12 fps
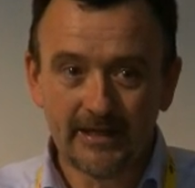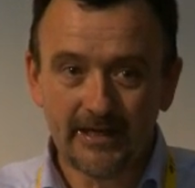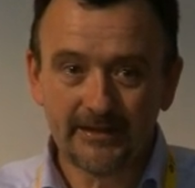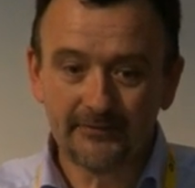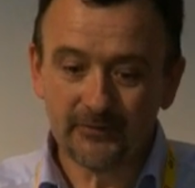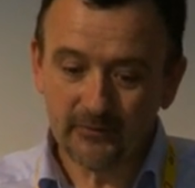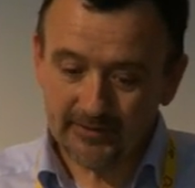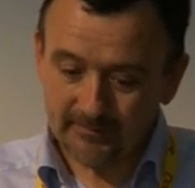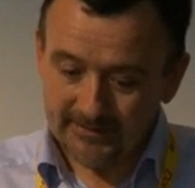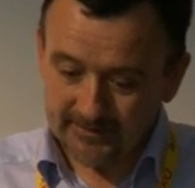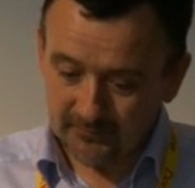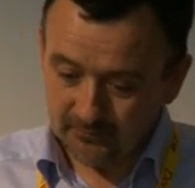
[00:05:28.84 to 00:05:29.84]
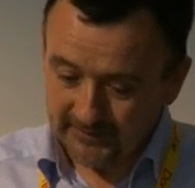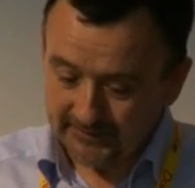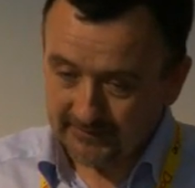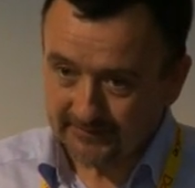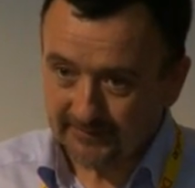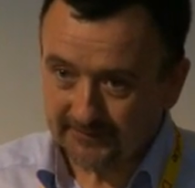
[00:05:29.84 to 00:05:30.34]
And if you want to make it
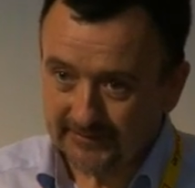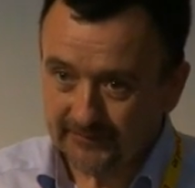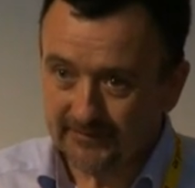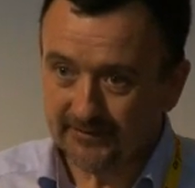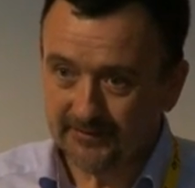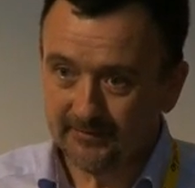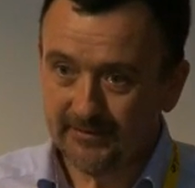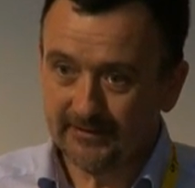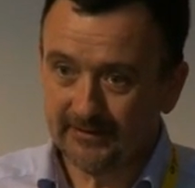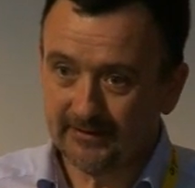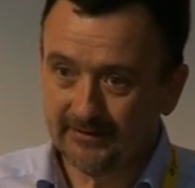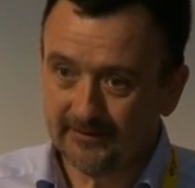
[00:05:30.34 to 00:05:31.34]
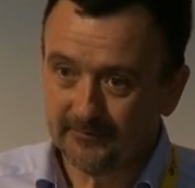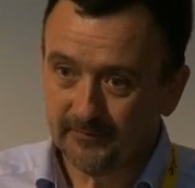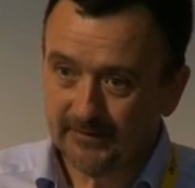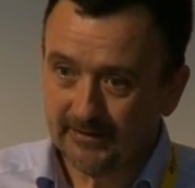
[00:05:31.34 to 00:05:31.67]
real, they say you've got to make it clear.